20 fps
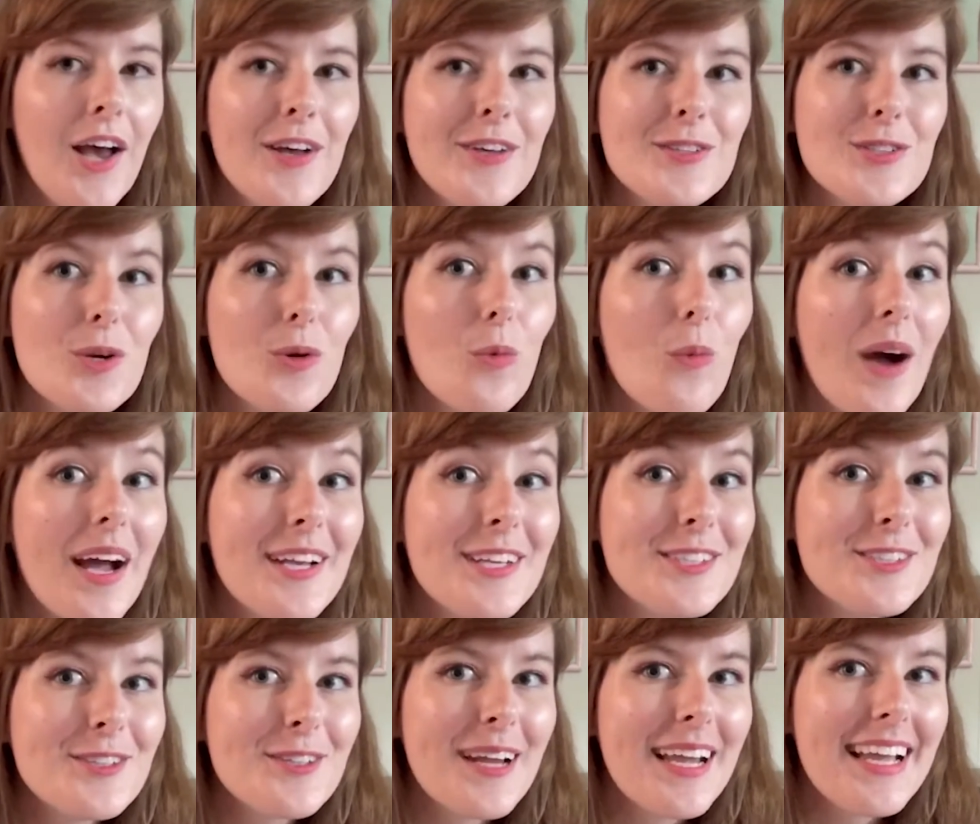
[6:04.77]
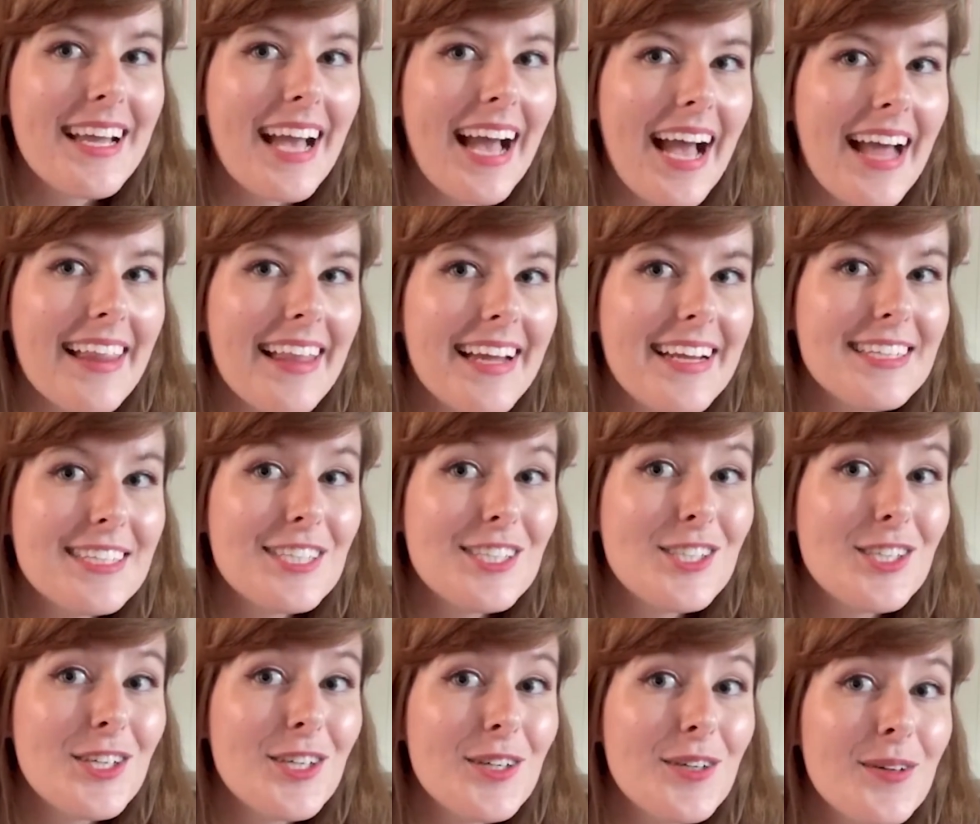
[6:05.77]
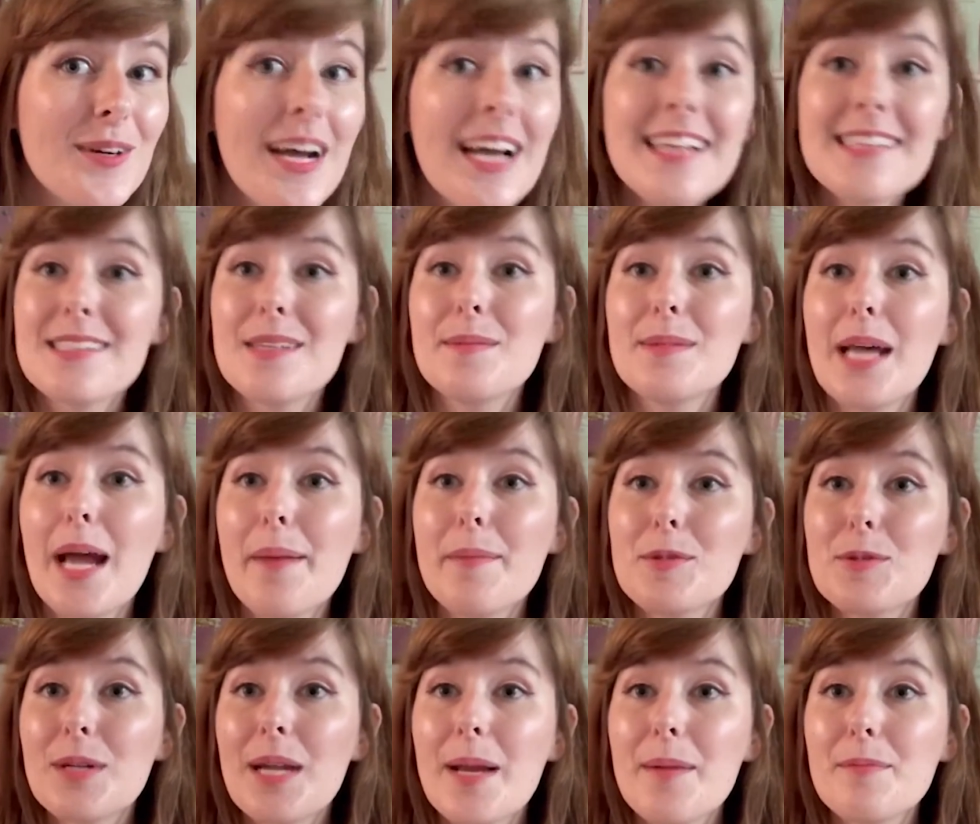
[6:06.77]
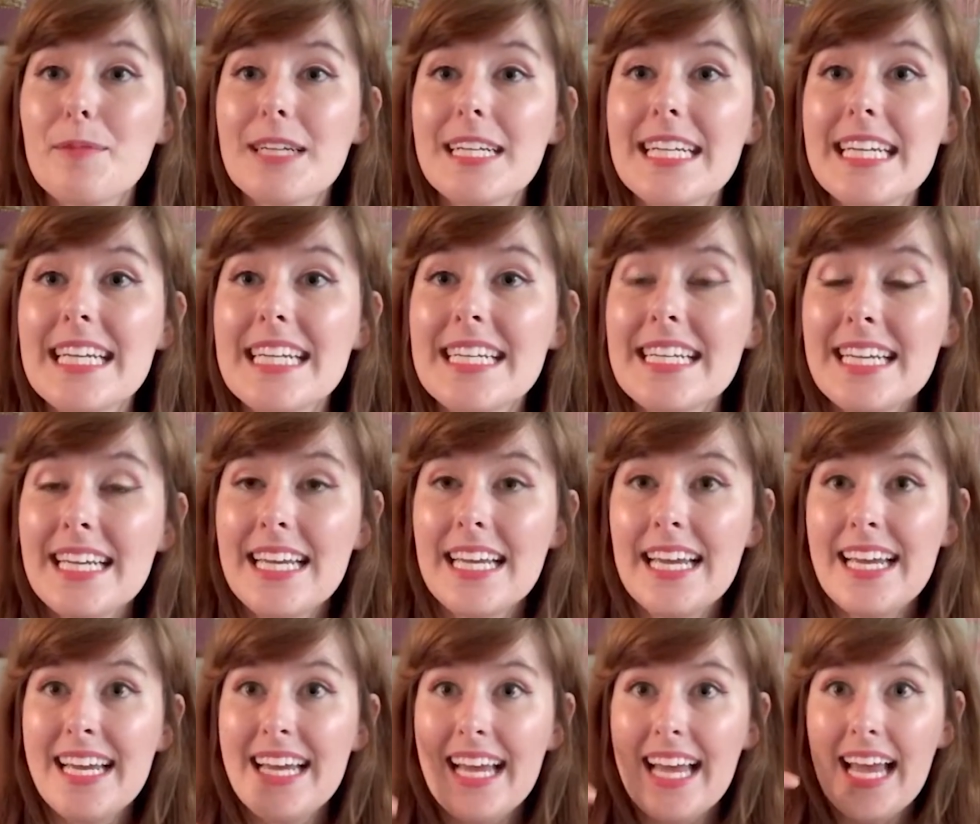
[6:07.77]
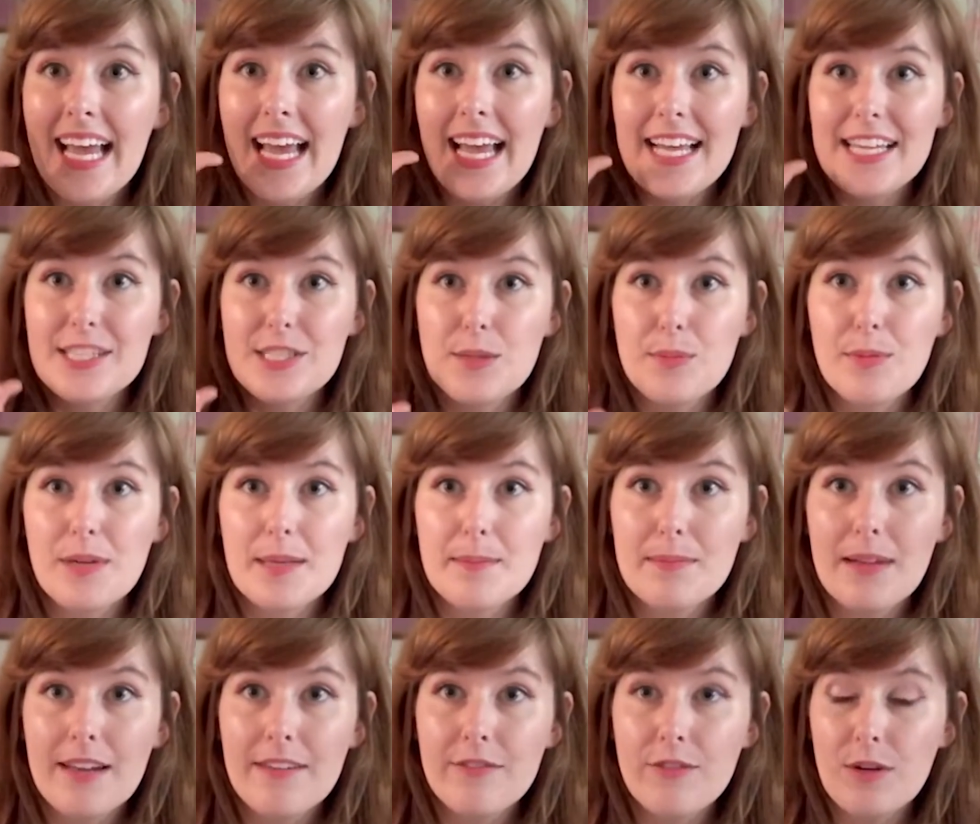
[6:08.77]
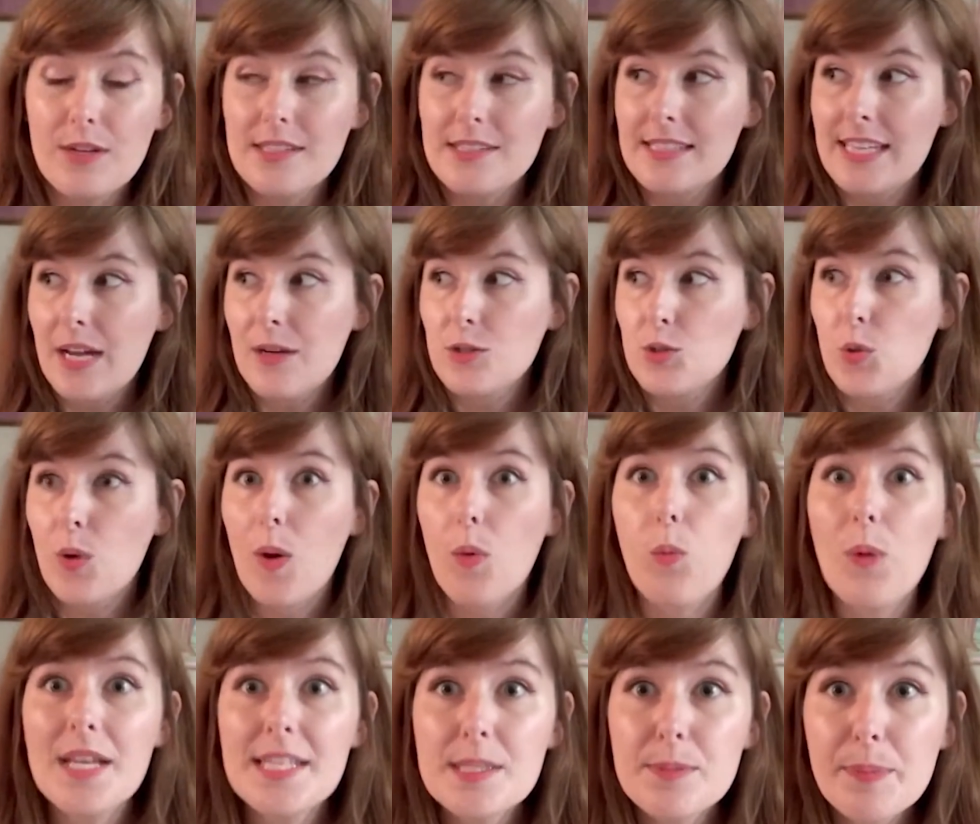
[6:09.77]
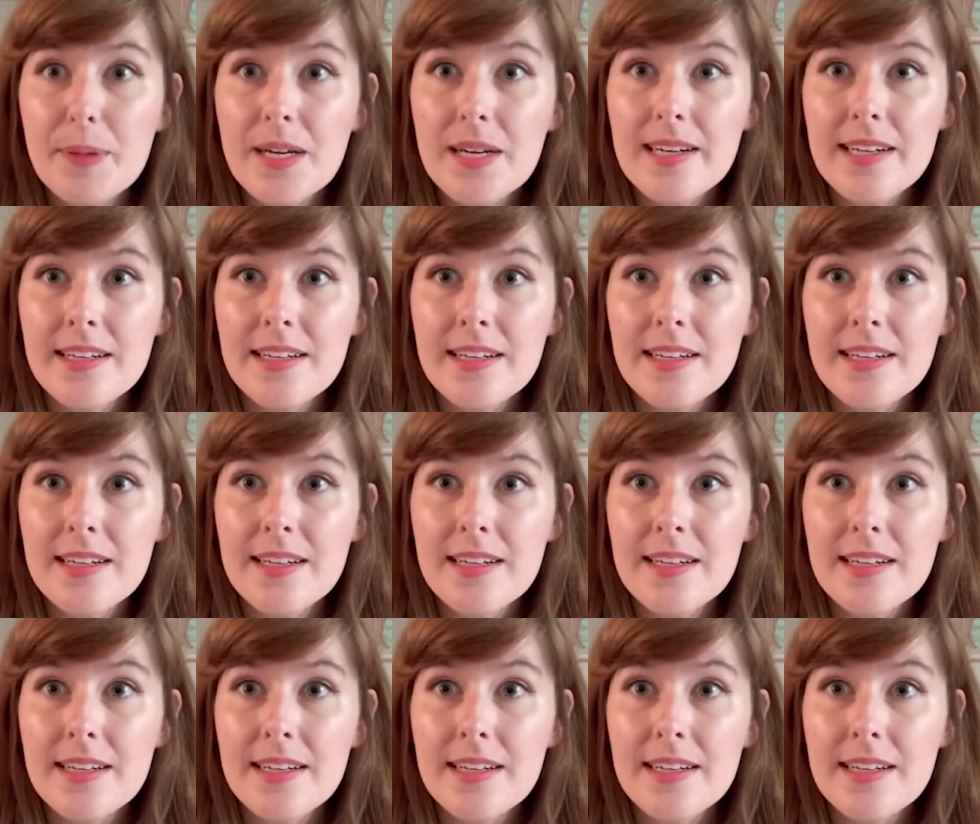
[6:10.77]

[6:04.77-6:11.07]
So one trick I like to do sometimes when I'm reading is to bring my voice down to a whisper.